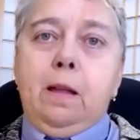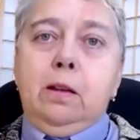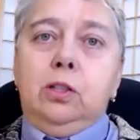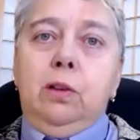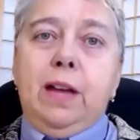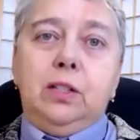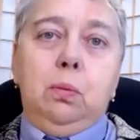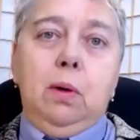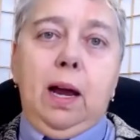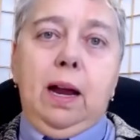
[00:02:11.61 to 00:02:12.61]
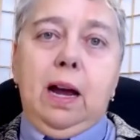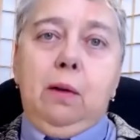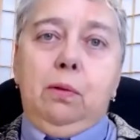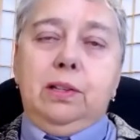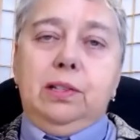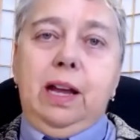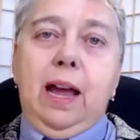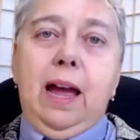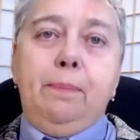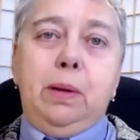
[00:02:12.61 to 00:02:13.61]
So that's why I was
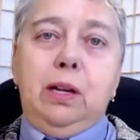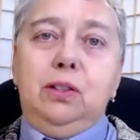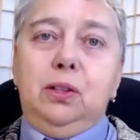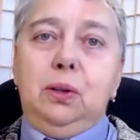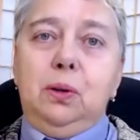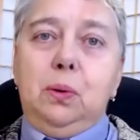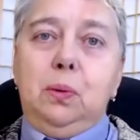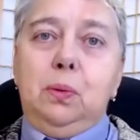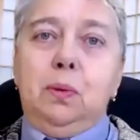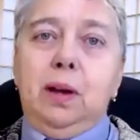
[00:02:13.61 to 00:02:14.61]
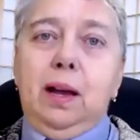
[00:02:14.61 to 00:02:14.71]
happy to